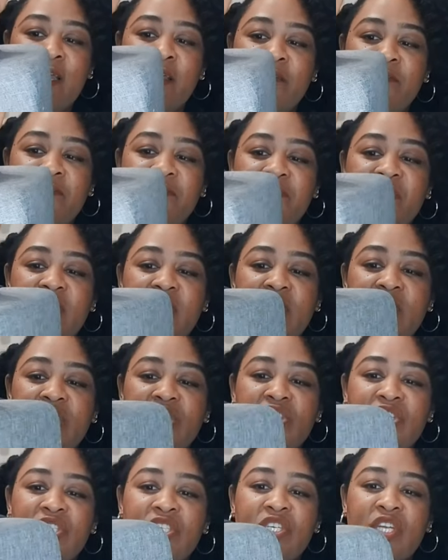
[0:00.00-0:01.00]

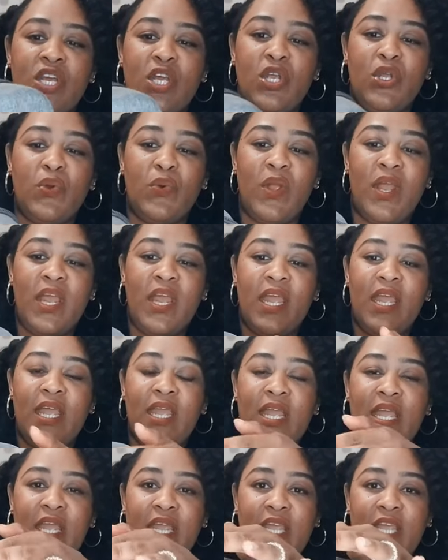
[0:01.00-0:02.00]
finish gray
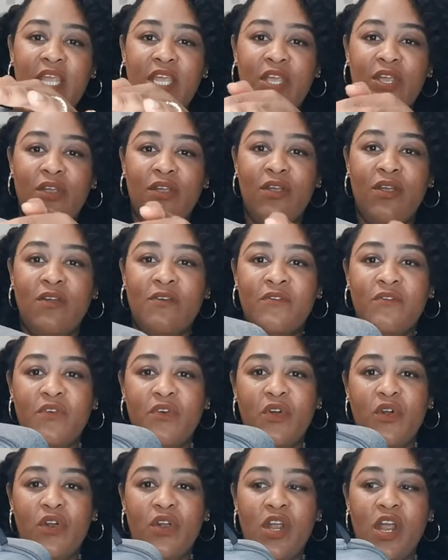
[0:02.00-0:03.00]
here
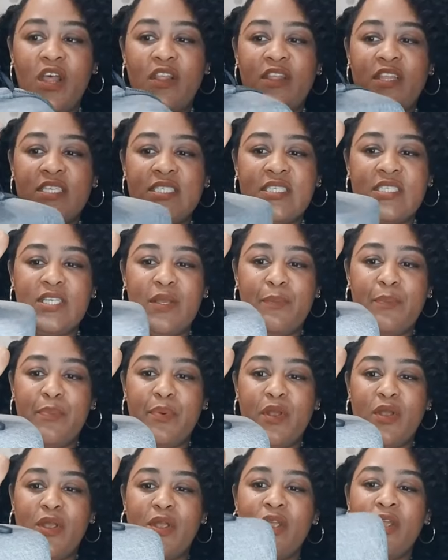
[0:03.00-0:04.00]
for the
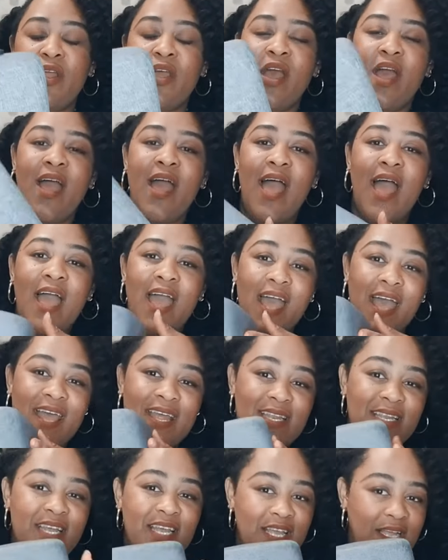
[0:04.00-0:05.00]
zipper,
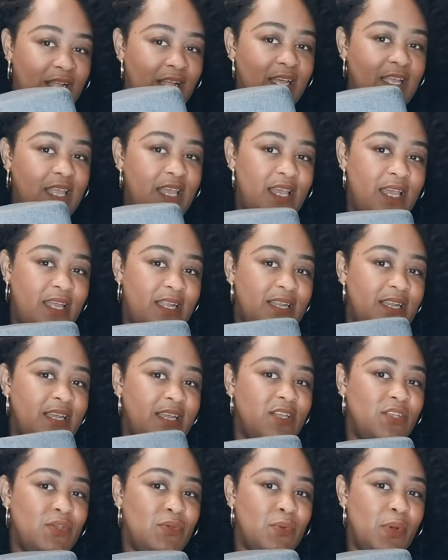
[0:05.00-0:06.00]
and again
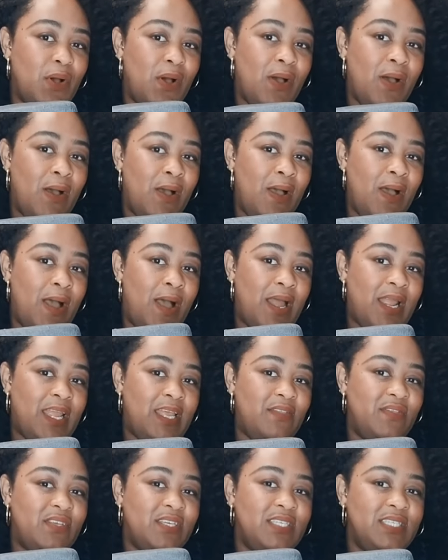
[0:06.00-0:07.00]
you get
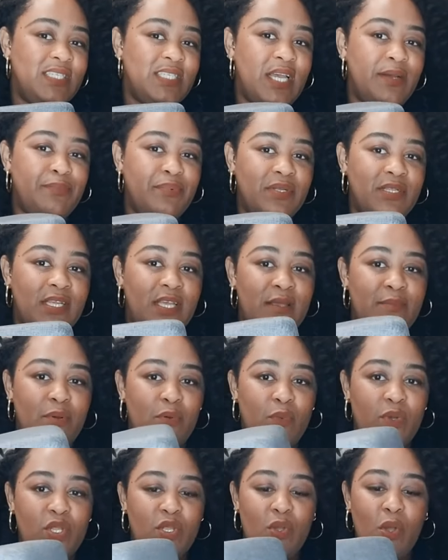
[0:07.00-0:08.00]
this separately, but when
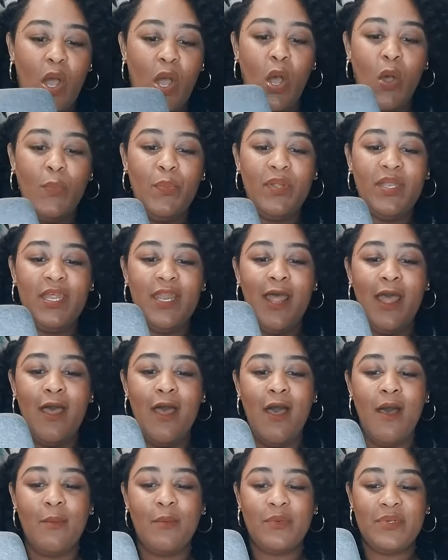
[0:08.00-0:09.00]
you open it
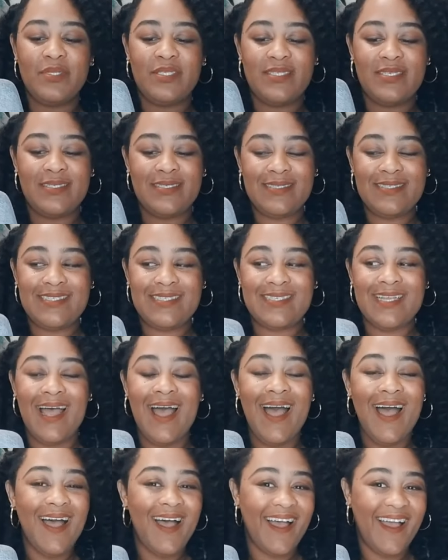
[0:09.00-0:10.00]
up, what's
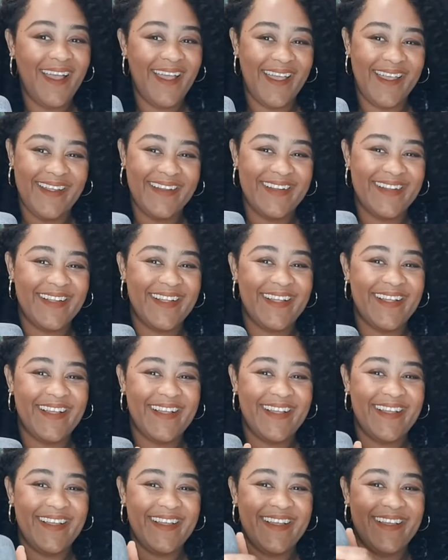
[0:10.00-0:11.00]
inside
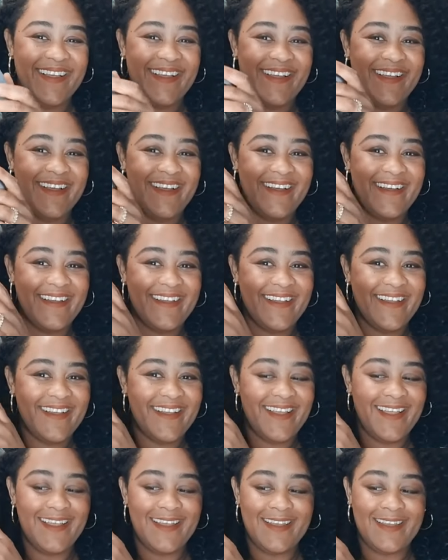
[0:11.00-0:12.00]

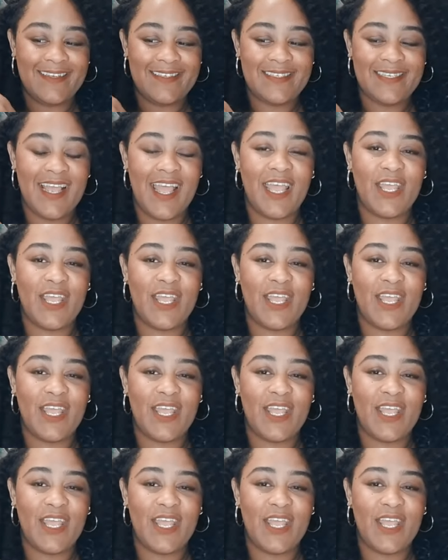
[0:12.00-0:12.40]
is a